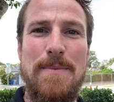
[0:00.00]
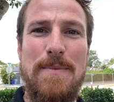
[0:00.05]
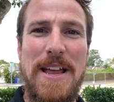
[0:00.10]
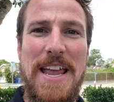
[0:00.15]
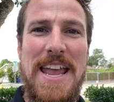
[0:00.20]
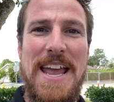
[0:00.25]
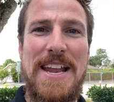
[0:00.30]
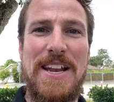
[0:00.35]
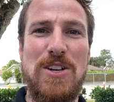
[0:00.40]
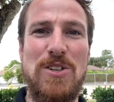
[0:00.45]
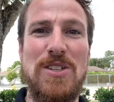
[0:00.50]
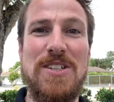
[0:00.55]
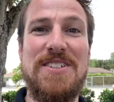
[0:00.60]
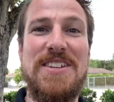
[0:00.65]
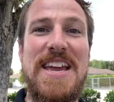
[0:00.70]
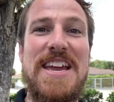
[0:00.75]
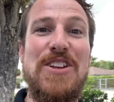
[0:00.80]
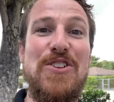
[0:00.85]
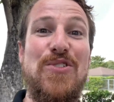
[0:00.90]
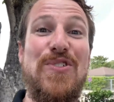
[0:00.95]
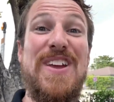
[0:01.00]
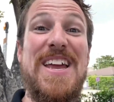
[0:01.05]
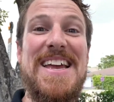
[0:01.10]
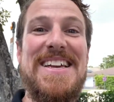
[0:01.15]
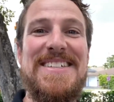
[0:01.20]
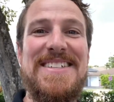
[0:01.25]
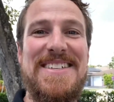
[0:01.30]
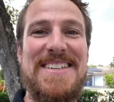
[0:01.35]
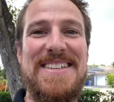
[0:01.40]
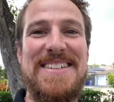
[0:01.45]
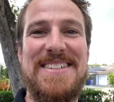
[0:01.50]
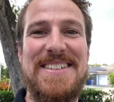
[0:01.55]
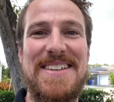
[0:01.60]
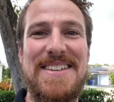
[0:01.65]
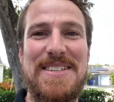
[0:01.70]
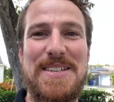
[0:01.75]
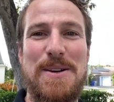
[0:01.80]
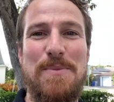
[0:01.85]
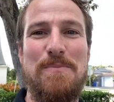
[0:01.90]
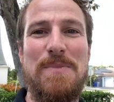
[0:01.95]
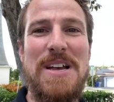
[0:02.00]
mechanical, his HVAC system,